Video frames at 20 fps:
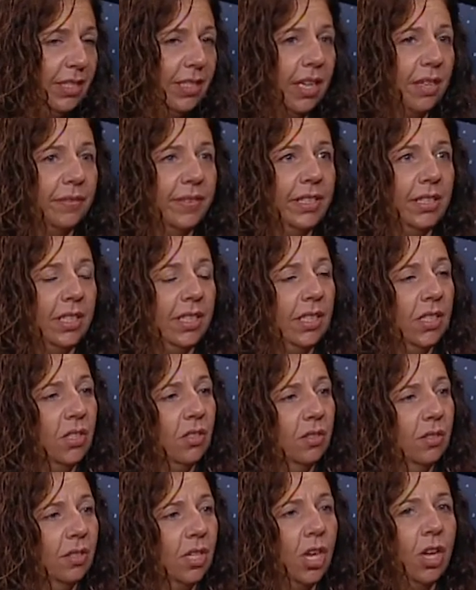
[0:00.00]
Right. Everything mm-hmm.
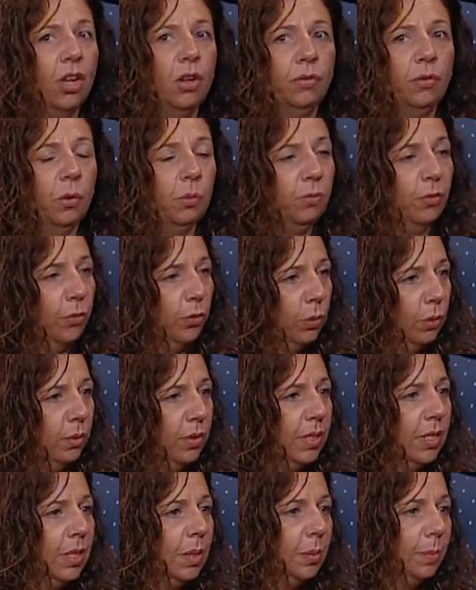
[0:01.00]
is from
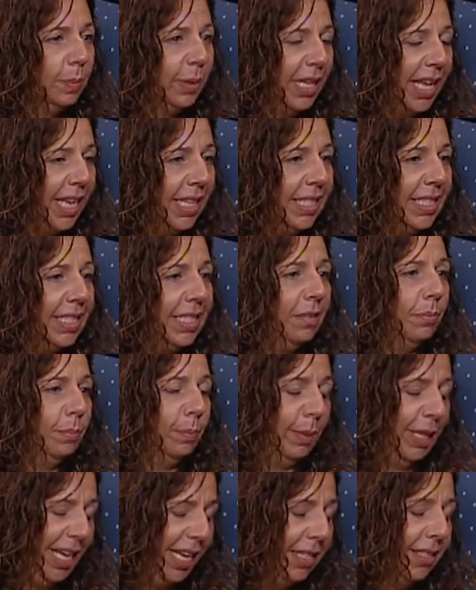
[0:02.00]
fruits, plants,
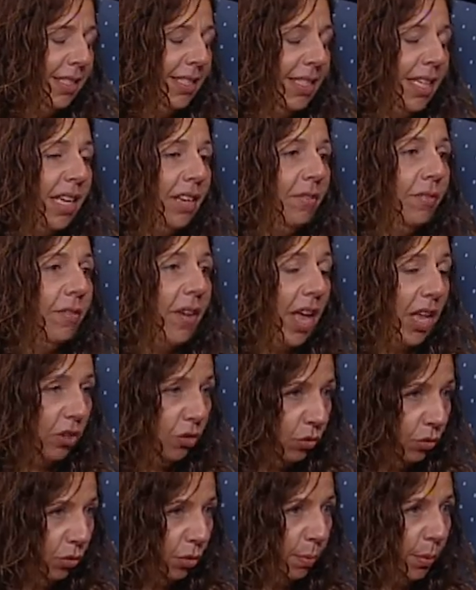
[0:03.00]
plants, and
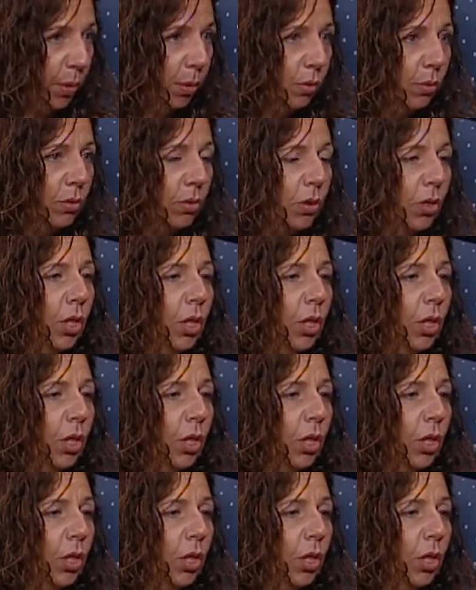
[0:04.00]
vegetables. Which